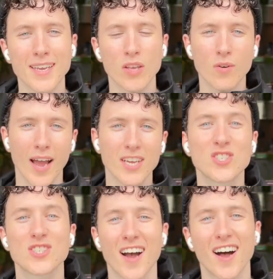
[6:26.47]
Get your
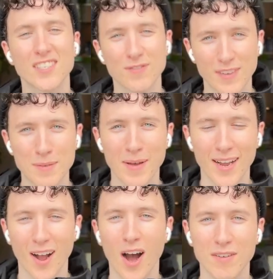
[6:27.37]
agent to ask
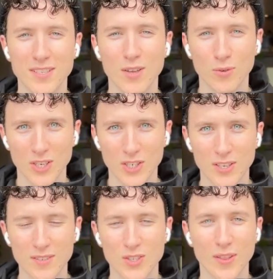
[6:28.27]
feedback after the
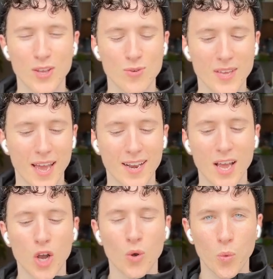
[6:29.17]
audition so that you get
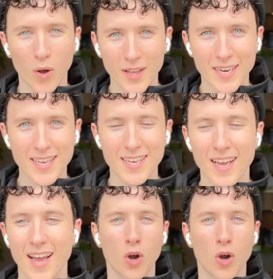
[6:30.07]
quality,